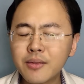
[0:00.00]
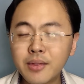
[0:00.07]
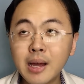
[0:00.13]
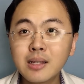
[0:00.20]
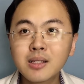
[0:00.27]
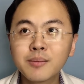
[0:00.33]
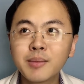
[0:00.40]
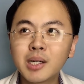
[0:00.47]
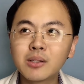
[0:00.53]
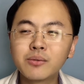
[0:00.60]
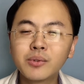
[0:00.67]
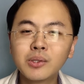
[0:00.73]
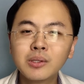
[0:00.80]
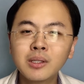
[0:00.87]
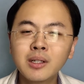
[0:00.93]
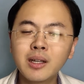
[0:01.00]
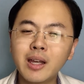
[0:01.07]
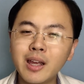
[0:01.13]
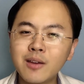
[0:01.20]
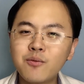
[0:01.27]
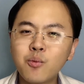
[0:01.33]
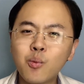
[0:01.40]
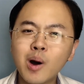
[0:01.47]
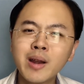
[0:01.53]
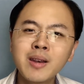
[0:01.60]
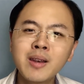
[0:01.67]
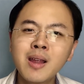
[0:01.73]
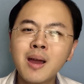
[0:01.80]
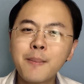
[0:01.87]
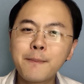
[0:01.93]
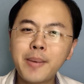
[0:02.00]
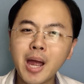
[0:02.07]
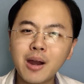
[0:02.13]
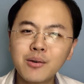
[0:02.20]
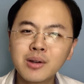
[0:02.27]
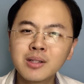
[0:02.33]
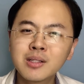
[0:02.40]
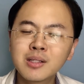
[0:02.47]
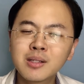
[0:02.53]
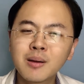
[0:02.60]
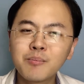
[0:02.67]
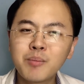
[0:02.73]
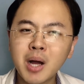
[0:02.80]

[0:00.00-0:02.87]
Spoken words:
That's a mouthful. If one partner's